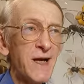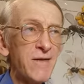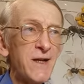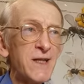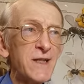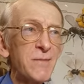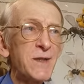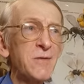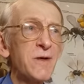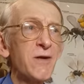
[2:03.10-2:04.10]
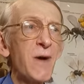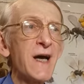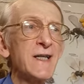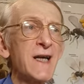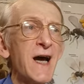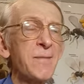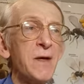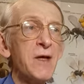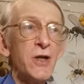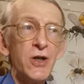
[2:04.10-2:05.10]
have a little bit of quiet
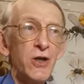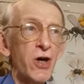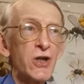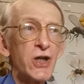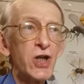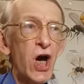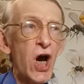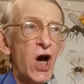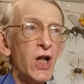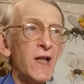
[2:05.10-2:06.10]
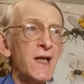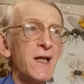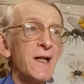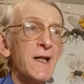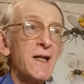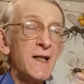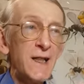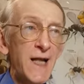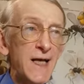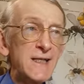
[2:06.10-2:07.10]
time. Not at all.
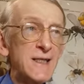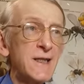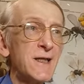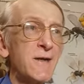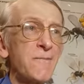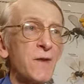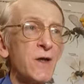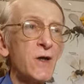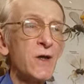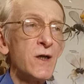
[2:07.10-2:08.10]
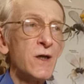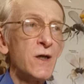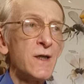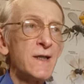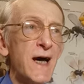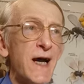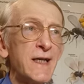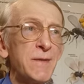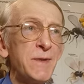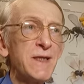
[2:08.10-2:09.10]
Last
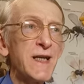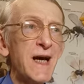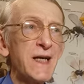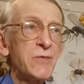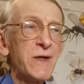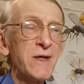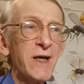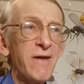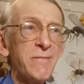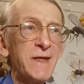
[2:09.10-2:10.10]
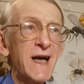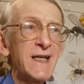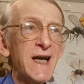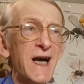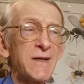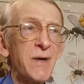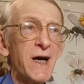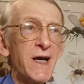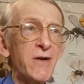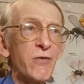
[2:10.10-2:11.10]
night, midnight, we have been attacked
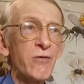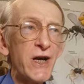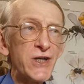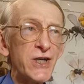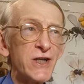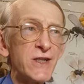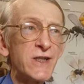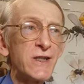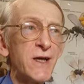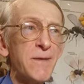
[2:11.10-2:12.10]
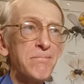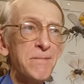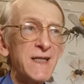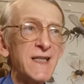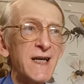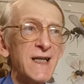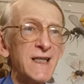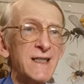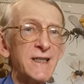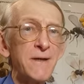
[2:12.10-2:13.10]
by Russian
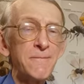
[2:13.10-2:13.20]
missiles.